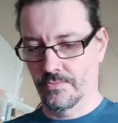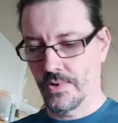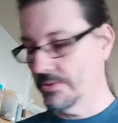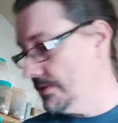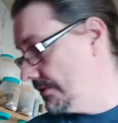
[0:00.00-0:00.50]

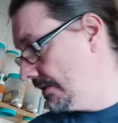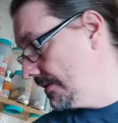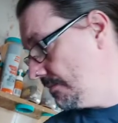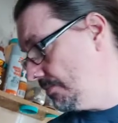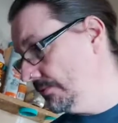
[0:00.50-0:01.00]
whilst
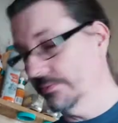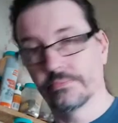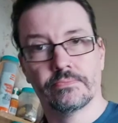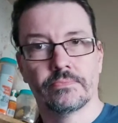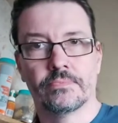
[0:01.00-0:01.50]
looking up
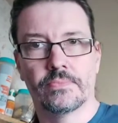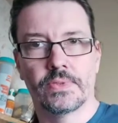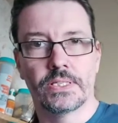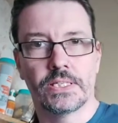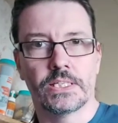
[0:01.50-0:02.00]
on
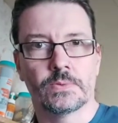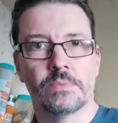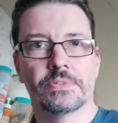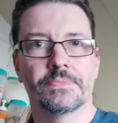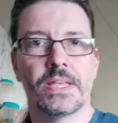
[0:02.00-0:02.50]
the
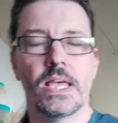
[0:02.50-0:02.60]
interwebs,